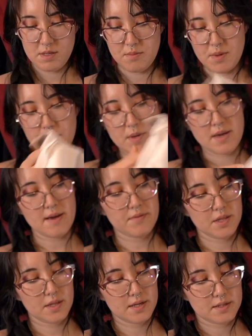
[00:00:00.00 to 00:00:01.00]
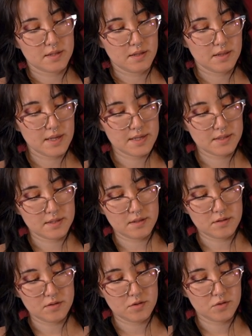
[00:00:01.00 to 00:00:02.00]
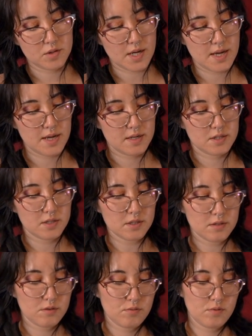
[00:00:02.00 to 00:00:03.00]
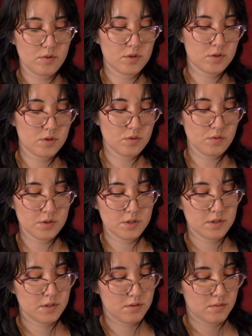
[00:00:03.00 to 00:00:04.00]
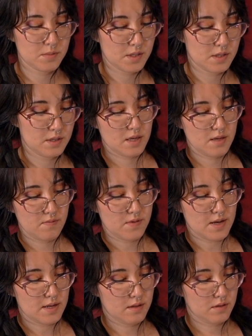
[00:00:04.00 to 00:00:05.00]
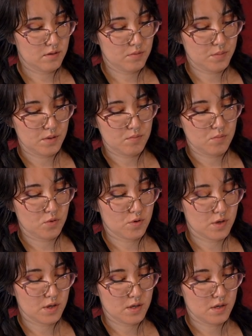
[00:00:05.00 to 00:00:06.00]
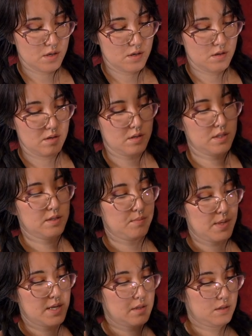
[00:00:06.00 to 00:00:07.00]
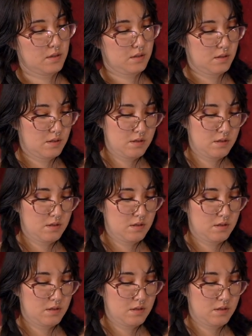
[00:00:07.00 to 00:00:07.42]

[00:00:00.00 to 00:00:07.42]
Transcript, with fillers: think maybe I have it laced a little too tight just through the shoulders, so I'm gonna give that a little bit more space.